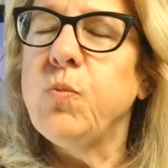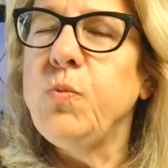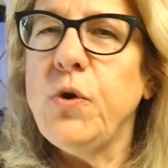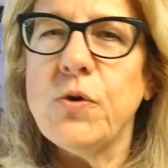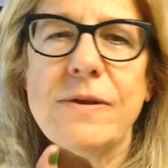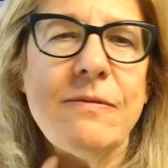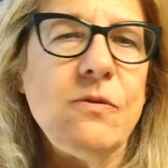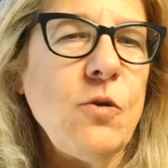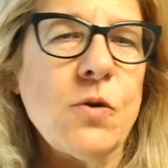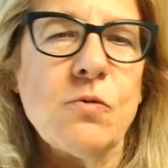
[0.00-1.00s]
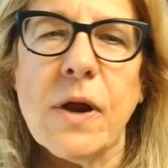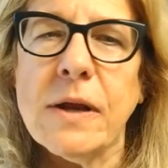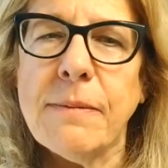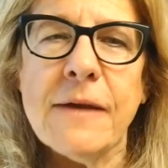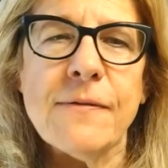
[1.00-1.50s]
You could
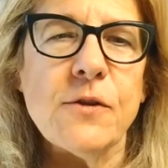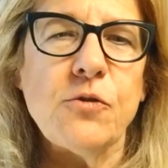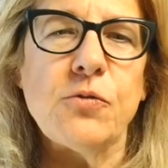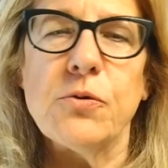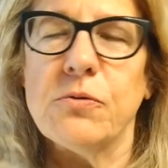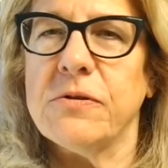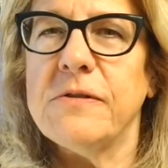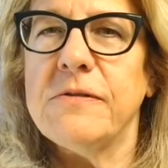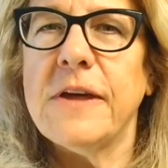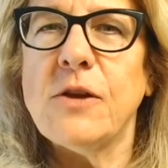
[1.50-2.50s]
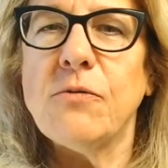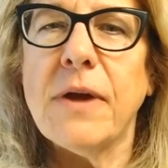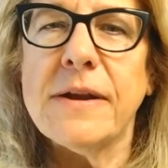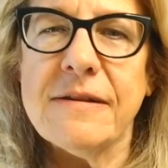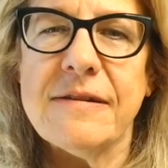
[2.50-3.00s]
write about the truth that you're
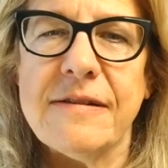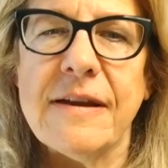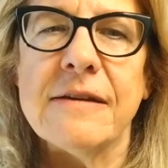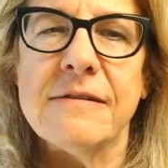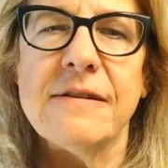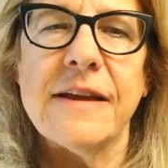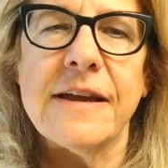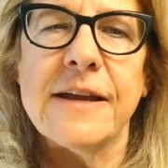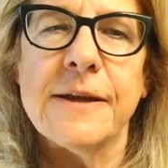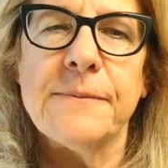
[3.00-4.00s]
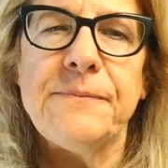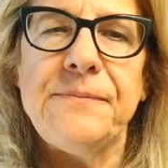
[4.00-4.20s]
ready to tell today.